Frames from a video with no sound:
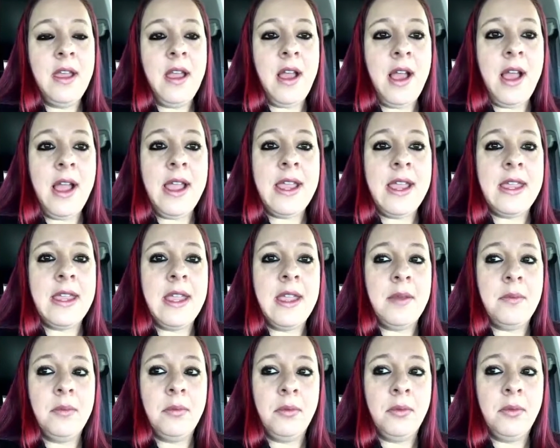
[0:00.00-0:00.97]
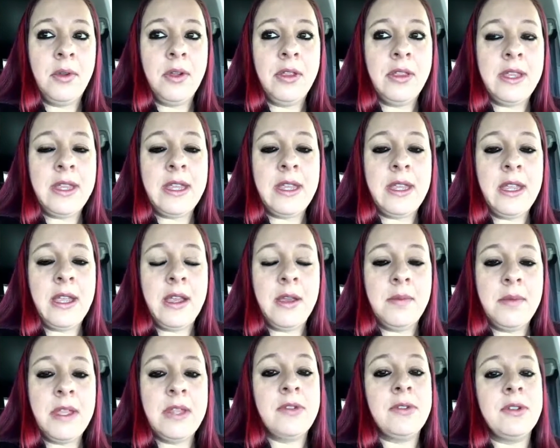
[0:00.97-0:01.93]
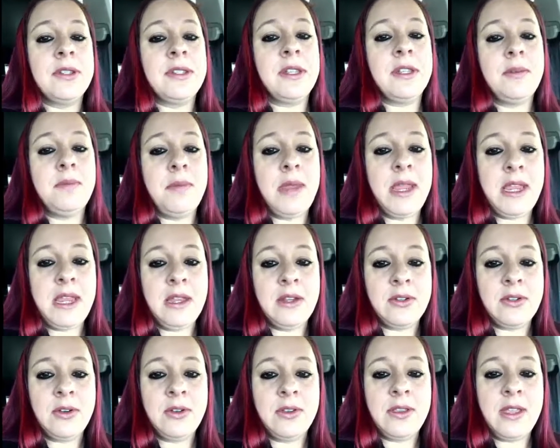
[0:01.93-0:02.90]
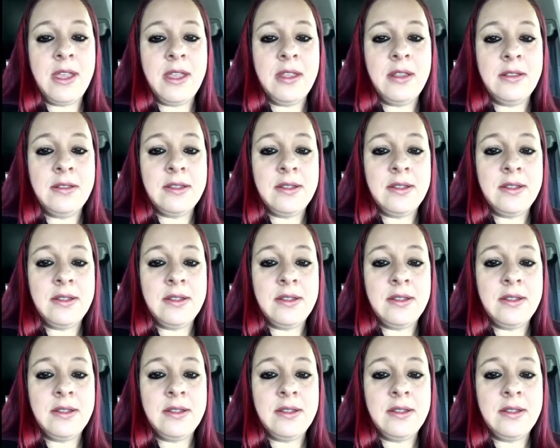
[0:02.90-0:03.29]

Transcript: I am really um, interested in making sure that